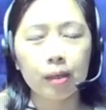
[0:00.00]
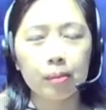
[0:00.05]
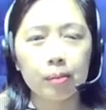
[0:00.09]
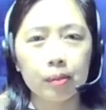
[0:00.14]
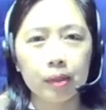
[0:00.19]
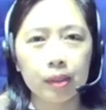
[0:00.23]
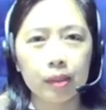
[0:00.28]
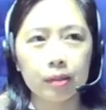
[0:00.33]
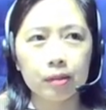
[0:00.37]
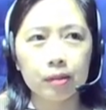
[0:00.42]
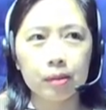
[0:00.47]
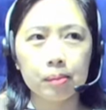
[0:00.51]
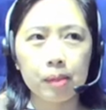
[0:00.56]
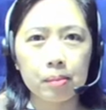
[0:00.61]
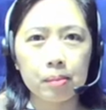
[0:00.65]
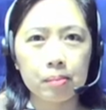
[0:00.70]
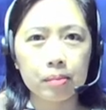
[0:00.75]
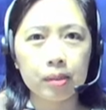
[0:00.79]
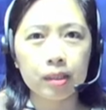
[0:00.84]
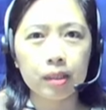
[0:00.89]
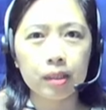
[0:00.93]

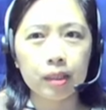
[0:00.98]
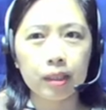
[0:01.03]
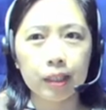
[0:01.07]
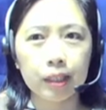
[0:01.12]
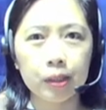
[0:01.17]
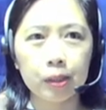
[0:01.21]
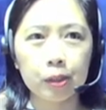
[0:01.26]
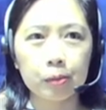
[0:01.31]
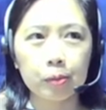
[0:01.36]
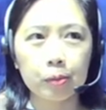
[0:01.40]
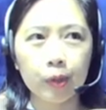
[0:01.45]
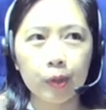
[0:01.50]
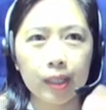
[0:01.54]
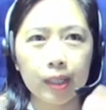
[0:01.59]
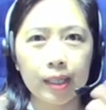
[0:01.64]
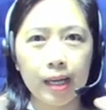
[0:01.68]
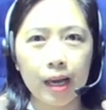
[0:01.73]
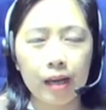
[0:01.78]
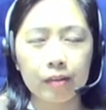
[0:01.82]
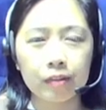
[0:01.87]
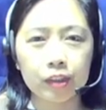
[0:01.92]
remember, or I hope we can
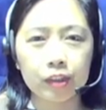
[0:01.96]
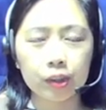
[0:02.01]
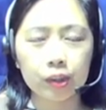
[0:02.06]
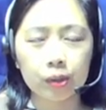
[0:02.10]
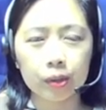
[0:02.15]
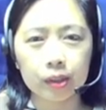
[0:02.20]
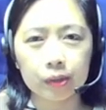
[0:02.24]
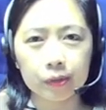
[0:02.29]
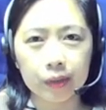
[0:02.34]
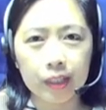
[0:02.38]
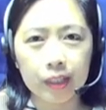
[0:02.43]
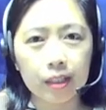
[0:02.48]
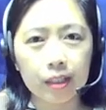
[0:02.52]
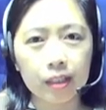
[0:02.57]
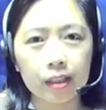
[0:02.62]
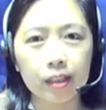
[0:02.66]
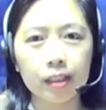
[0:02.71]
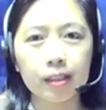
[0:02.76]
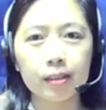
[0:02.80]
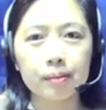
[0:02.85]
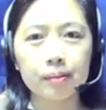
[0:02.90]
have a short
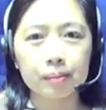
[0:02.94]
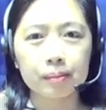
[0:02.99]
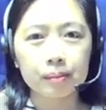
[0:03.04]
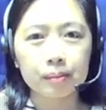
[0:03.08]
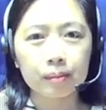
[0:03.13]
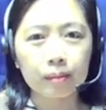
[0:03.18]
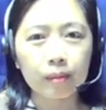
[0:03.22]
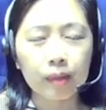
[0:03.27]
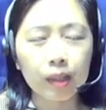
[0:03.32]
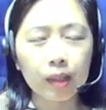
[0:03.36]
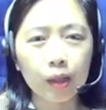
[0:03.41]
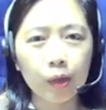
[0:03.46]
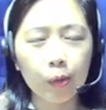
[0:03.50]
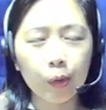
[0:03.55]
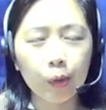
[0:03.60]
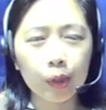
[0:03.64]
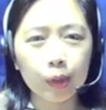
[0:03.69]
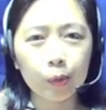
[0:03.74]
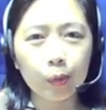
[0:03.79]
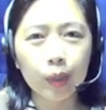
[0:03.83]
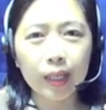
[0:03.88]
recall.
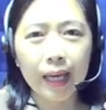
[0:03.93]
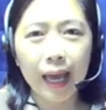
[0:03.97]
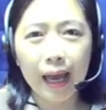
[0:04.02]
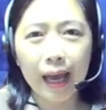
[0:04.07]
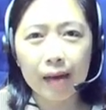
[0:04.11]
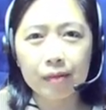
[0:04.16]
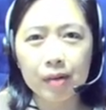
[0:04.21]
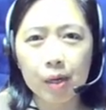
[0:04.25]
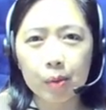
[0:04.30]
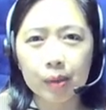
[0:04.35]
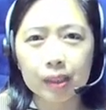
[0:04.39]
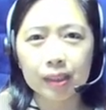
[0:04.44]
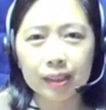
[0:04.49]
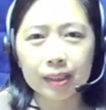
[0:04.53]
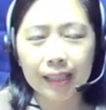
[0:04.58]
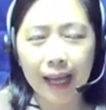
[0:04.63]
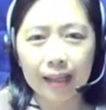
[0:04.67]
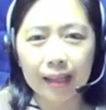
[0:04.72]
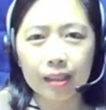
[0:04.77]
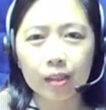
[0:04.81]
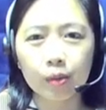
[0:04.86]
When we have our
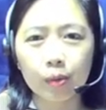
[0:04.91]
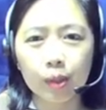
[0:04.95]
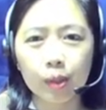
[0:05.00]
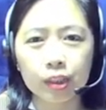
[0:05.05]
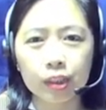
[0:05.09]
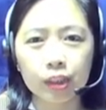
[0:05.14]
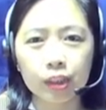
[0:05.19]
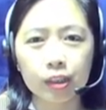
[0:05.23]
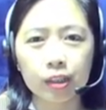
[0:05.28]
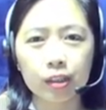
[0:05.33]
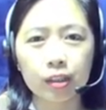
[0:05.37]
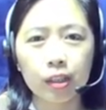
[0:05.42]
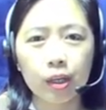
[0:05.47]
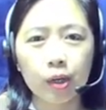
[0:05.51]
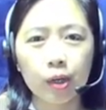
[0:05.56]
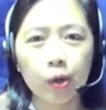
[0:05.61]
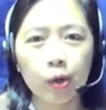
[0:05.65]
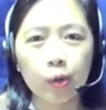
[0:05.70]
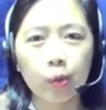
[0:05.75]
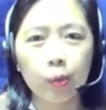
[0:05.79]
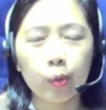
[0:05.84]
tag question,
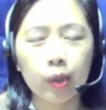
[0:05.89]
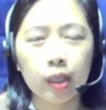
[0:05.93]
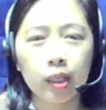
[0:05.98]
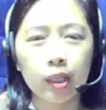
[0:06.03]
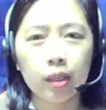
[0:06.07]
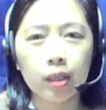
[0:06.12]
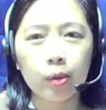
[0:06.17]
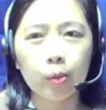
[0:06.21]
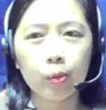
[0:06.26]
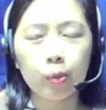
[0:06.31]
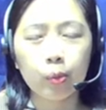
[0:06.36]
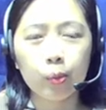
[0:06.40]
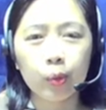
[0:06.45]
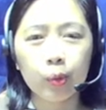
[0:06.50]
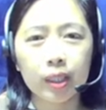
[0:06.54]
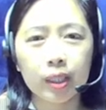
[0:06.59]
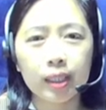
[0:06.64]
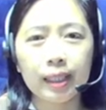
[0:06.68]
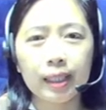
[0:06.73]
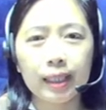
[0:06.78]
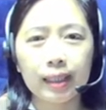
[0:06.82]
we
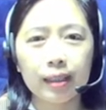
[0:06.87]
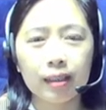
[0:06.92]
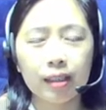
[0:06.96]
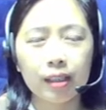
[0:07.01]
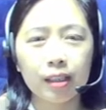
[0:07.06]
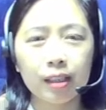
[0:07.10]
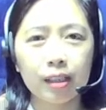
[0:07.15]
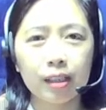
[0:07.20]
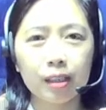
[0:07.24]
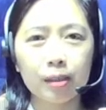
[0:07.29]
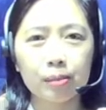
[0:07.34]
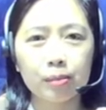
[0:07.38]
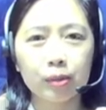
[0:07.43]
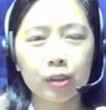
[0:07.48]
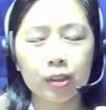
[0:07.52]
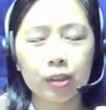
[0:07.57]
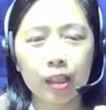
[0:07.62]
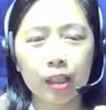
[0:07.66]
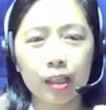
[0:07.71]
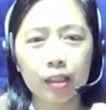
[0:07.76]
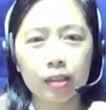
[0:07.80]
will
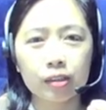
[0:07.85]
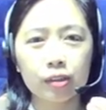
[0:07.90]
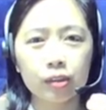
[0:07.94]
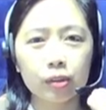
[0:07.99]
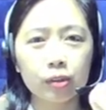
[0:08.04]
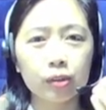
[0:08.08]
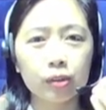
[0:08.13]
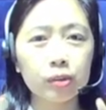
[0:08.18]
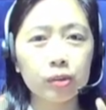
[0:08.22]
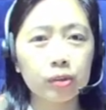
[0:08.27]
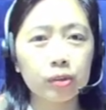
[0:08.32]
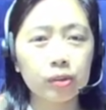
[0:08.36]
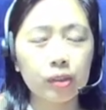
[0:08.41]
try to